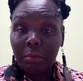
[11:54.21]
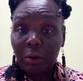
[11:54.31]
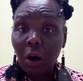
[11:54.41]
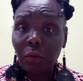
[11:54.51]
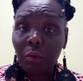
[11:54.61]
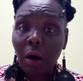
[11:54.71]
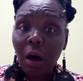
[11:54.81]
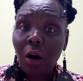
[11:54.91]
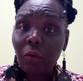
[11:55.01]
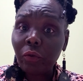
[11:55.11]
But
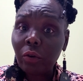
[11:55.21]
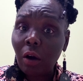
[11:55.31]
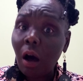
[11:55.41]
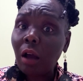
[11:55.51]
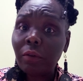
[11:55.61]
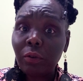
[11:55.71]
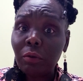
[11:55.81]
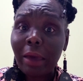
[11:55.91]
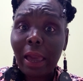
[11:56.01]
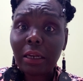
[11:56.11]
overall, for all of
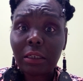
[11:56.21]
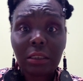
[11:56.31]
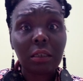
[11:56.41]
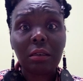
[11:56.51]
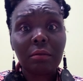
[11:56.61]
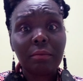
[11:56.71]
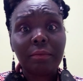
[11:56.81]
humanity,